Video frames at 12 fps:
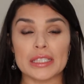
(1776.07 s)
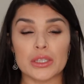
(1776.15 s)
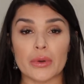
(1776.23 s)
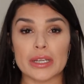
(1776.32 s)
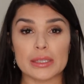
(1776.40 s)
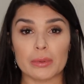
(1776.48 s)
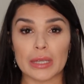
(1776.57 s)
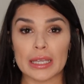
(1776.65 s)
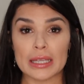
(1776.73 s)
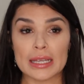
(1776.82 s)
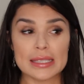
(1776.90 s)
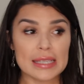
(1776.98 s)
to
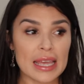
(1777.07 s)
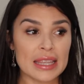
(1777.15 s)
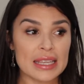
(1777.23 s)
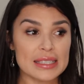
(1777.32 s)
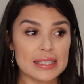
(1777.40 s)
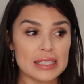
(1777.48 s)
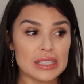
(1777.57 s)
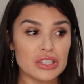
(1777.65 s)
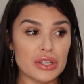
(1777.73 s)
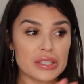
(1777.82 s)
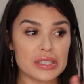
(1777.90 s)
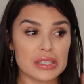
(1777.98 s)
explain this, and this is
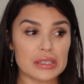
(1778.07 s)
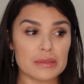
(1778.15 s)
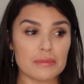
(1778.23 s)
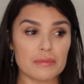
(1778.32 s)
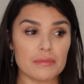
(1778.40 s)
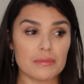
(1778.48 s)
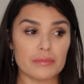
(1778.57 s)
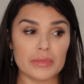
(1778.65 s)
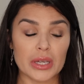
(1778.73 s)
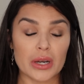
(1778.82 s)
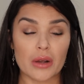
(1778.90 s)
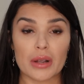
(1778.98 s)
just,
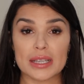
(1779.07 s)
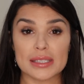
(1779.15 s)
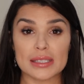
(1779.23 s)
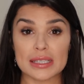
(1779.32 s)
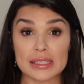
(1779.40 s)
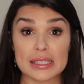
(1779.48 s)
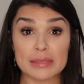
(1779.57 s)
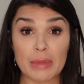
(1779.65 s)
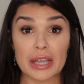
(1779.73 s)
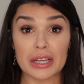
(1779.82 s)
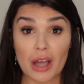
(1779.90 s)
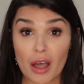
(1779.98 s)
because this is
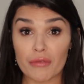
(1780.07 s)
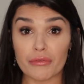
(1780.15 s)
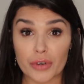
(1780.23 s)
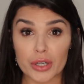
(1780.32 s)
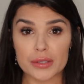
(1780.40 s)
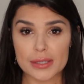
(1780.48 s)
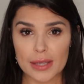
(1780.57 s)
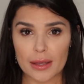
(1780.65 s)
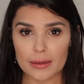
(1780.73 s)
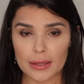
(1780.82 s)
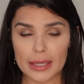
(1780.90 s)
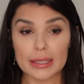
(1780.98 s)
my comfort scent.